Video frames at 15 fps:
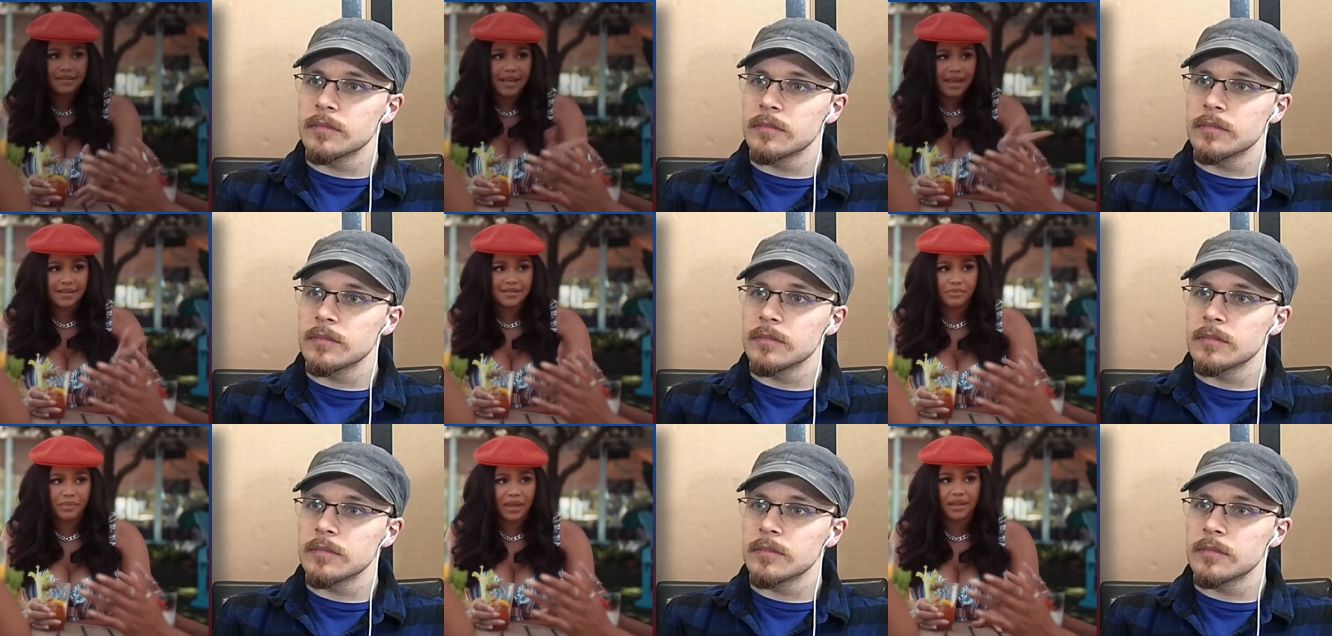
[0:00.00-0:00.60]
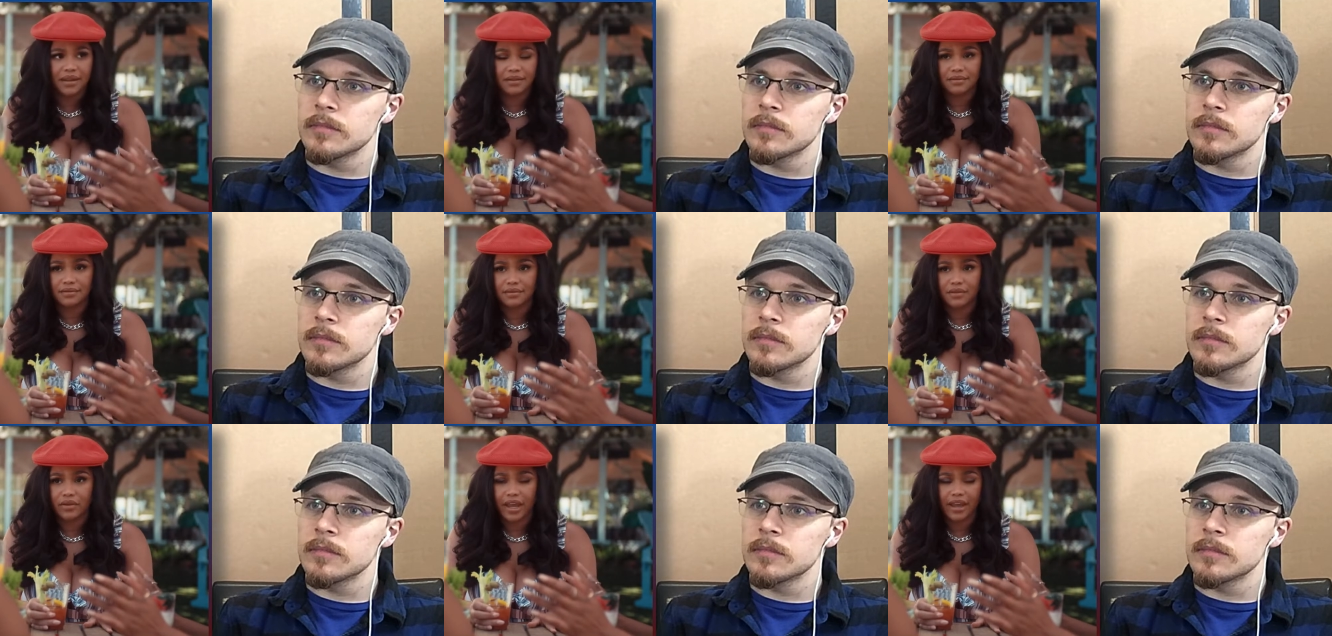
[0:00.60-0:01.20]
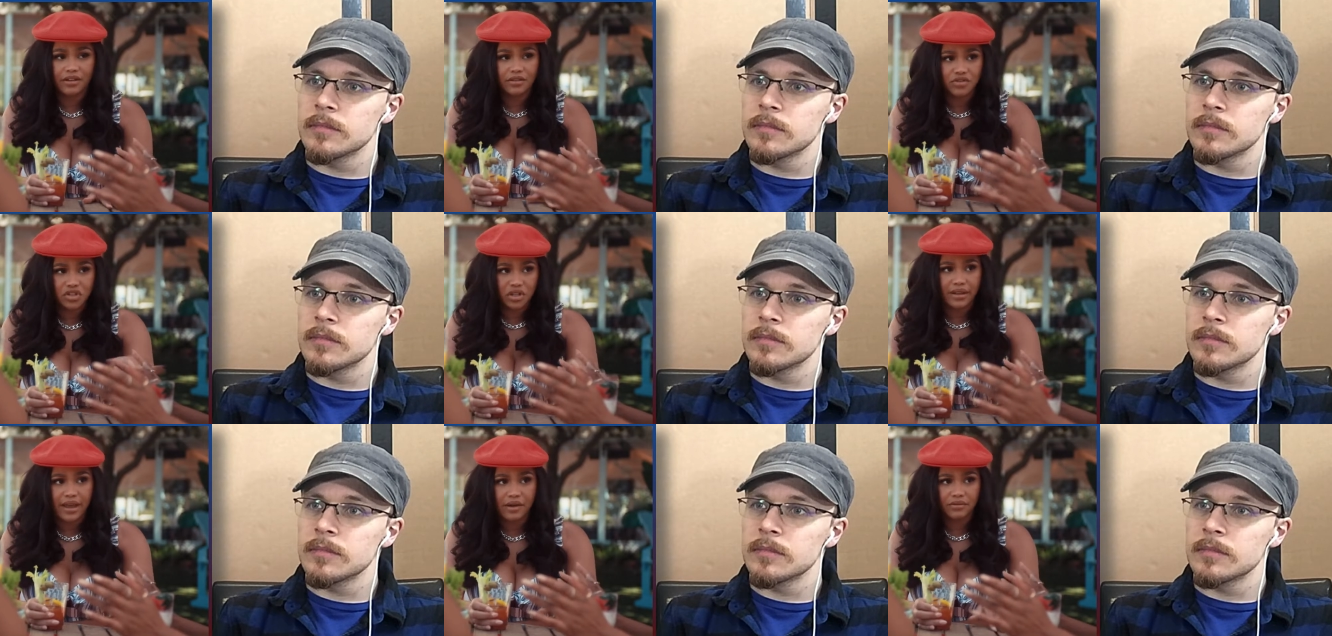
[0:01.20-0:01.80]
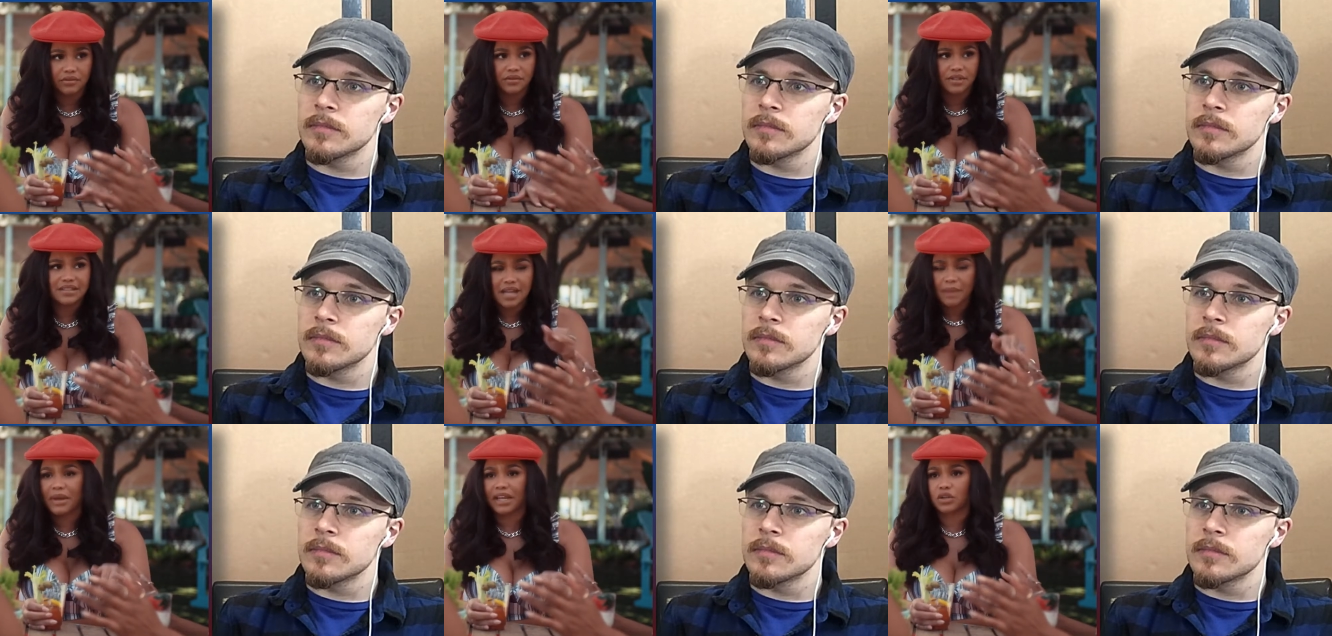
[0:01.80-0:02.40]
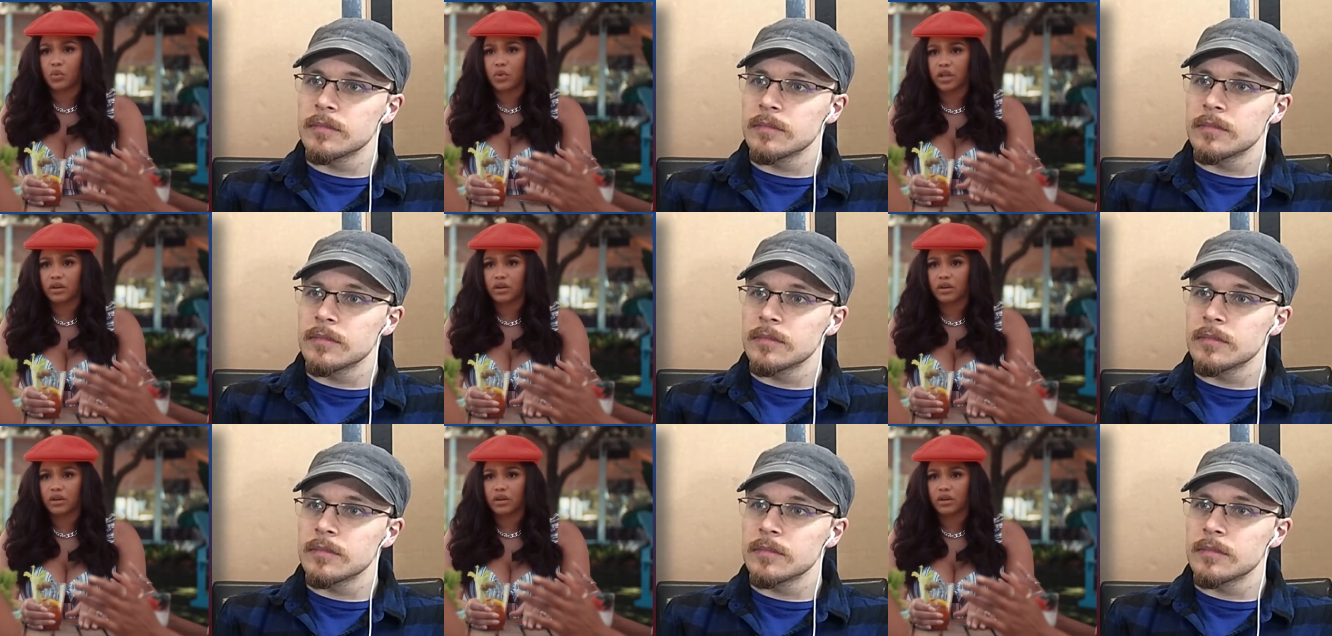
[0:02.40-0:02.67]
Speaker 1: is eggs and bacon. Okay, chill out. Stop acting